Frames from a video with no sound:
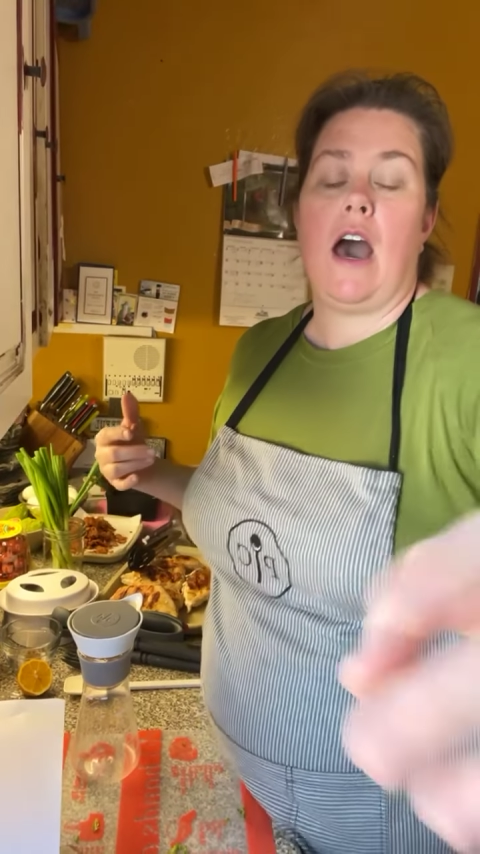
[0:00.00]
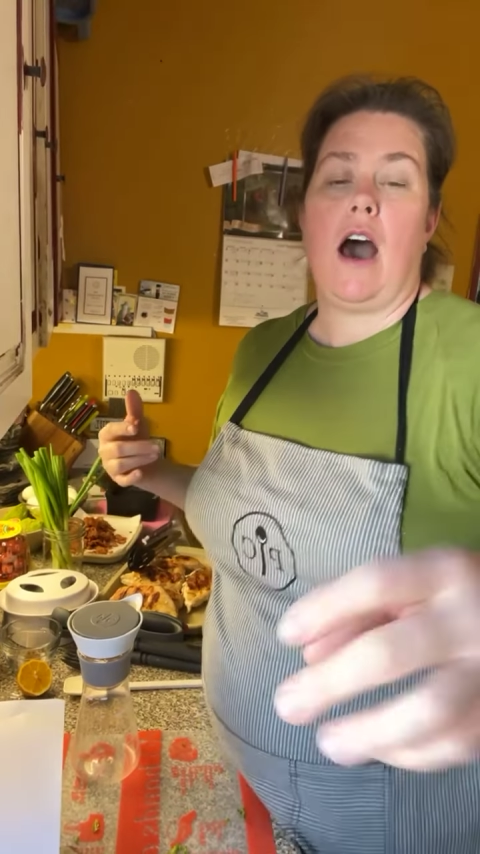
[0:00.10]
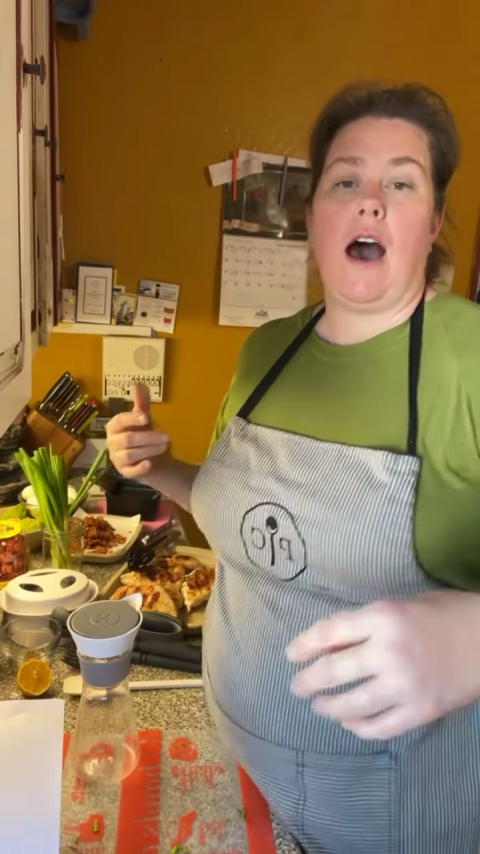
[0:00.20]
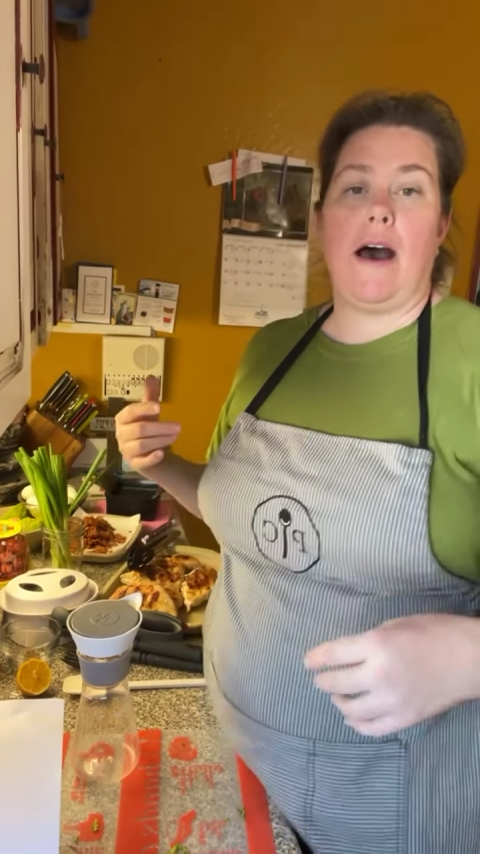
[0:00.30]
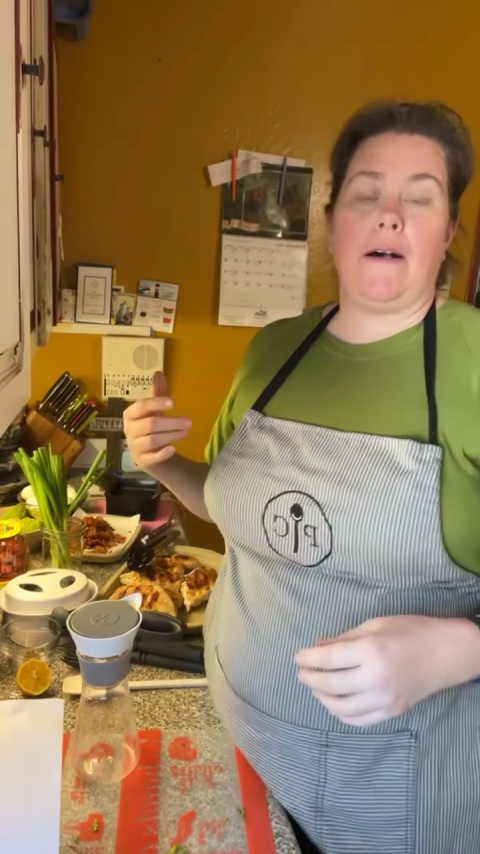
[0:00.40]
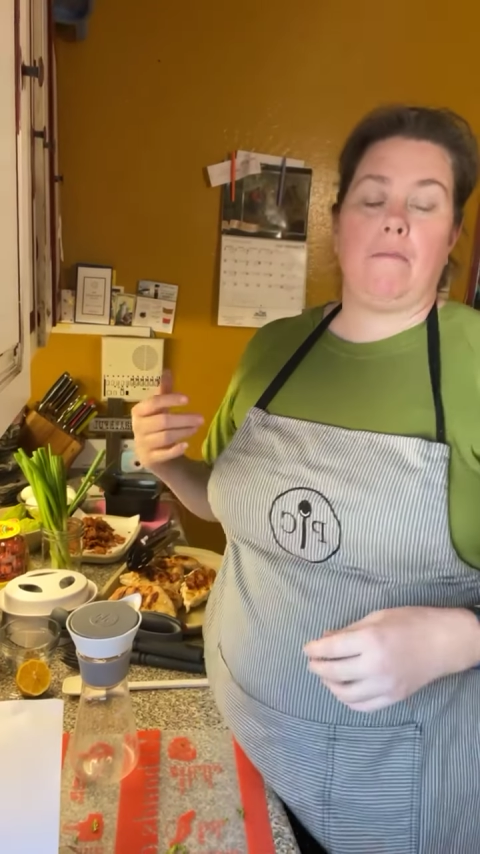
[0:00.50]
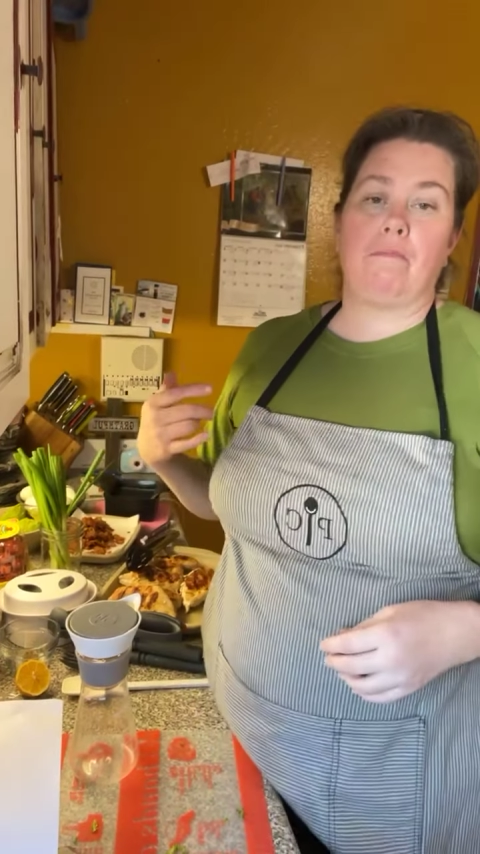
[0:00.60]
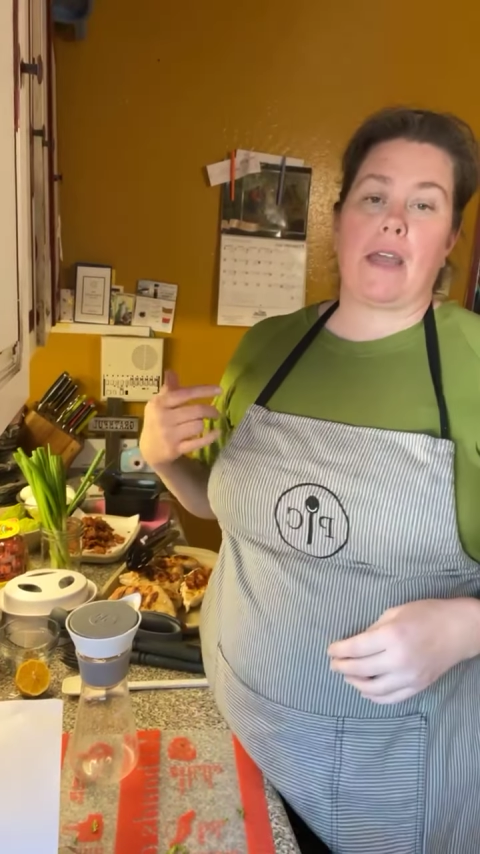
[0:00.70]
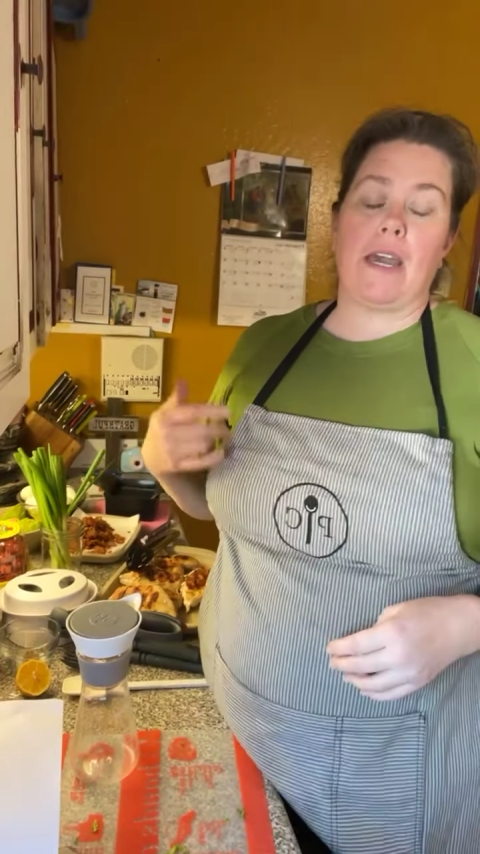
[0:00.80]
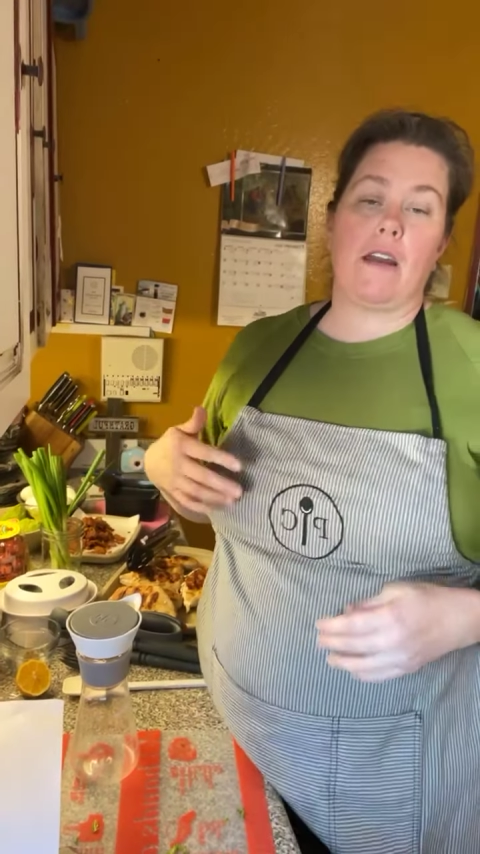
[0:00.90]

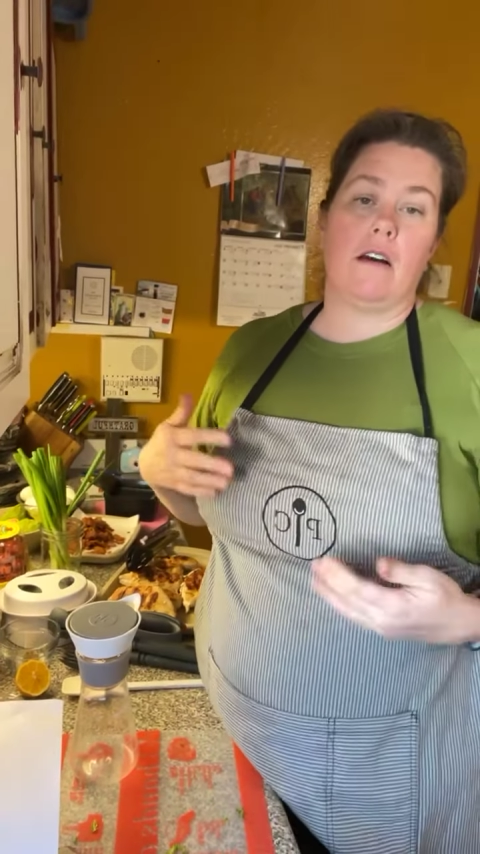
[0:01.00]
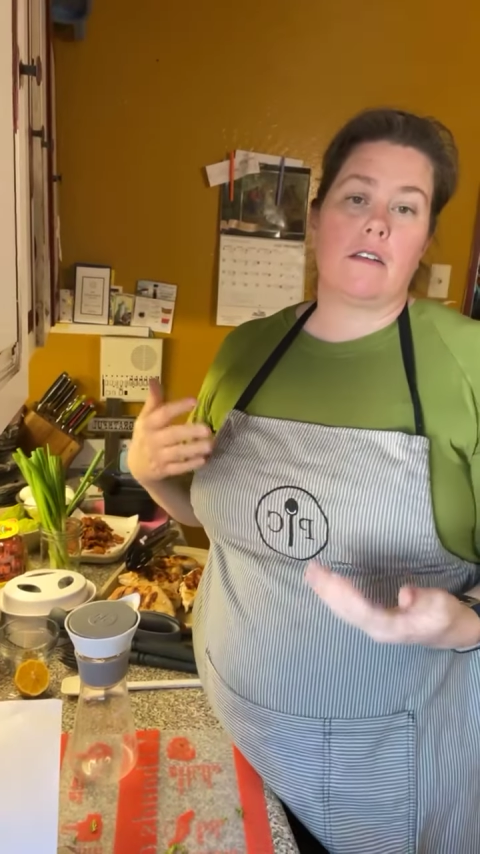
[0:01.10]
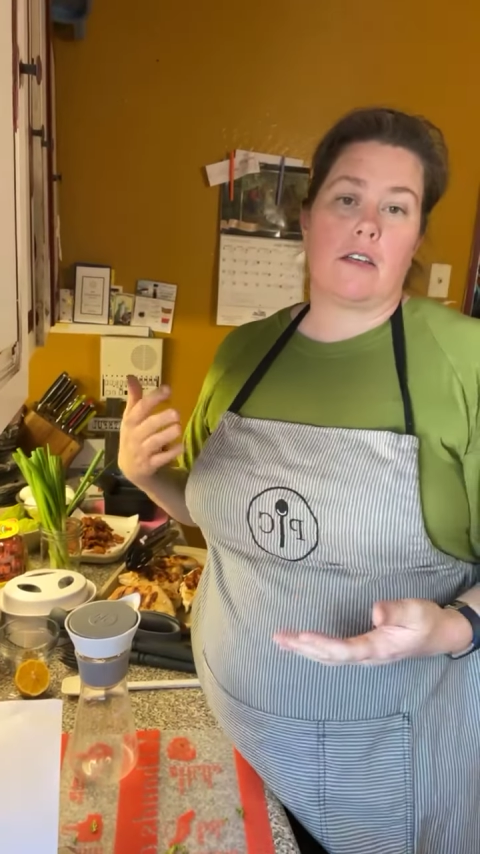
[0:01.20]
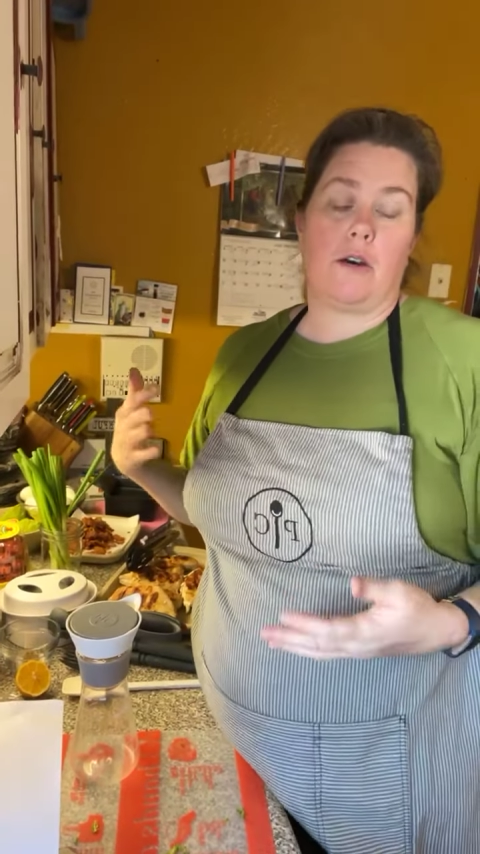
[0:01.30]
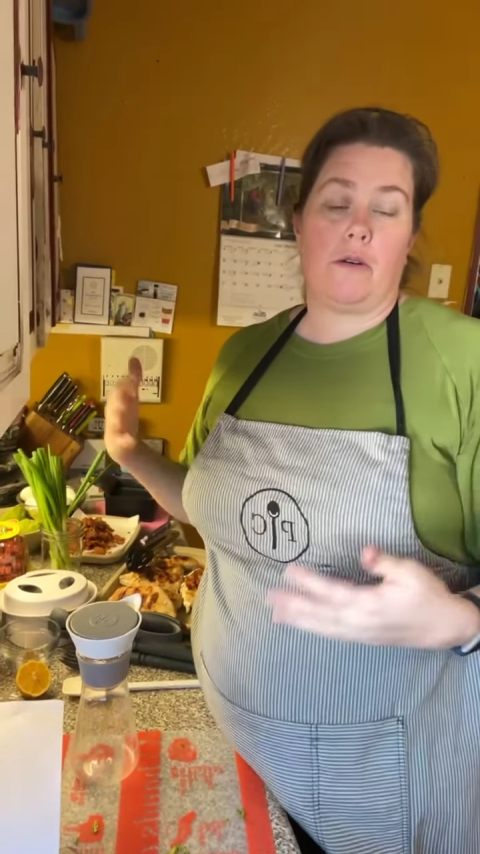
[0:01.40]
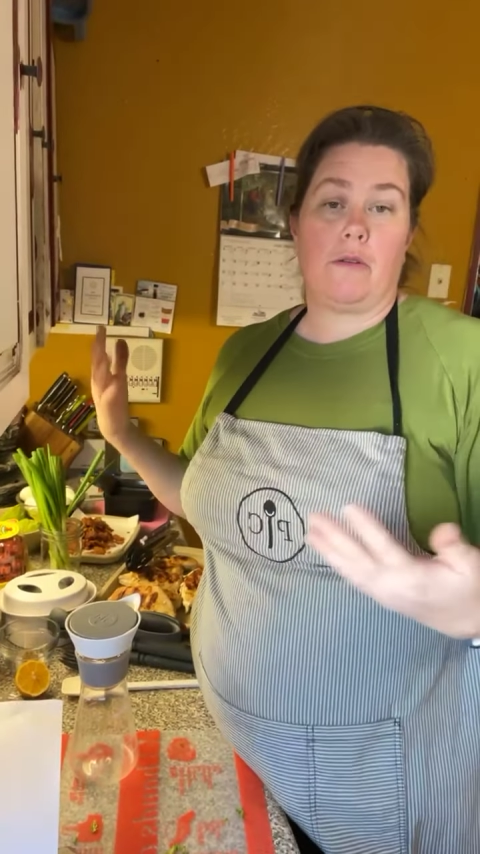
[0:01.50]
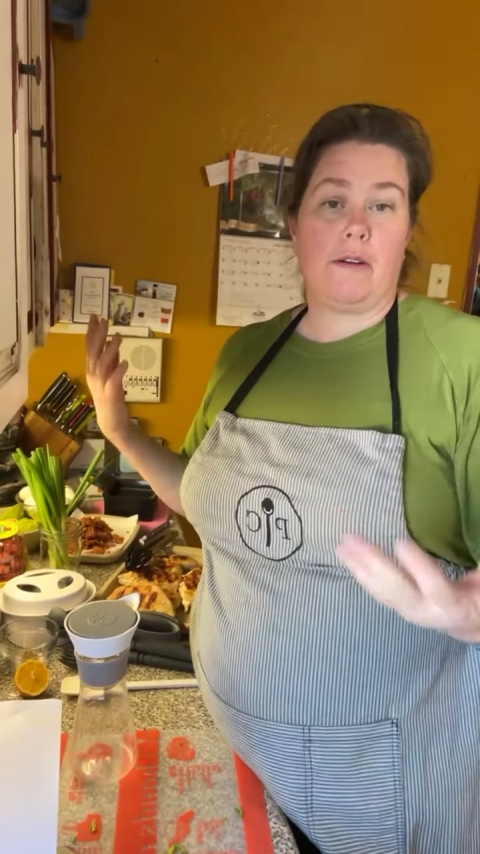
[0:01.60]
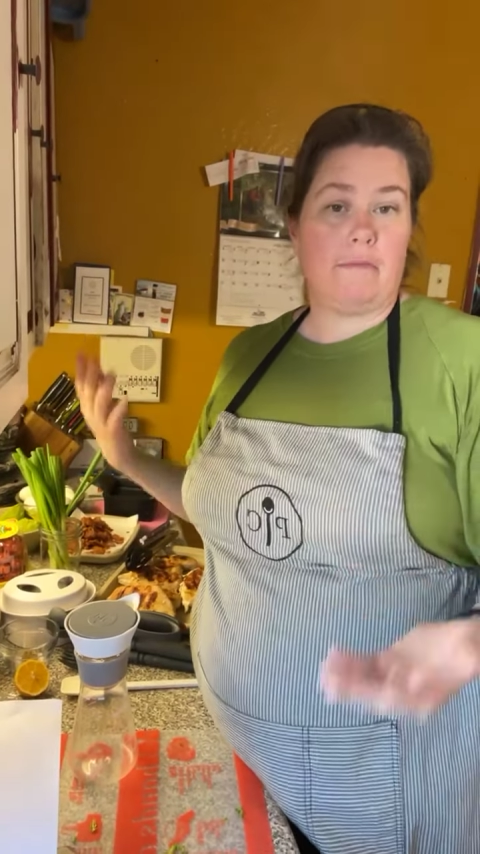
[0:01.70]
and also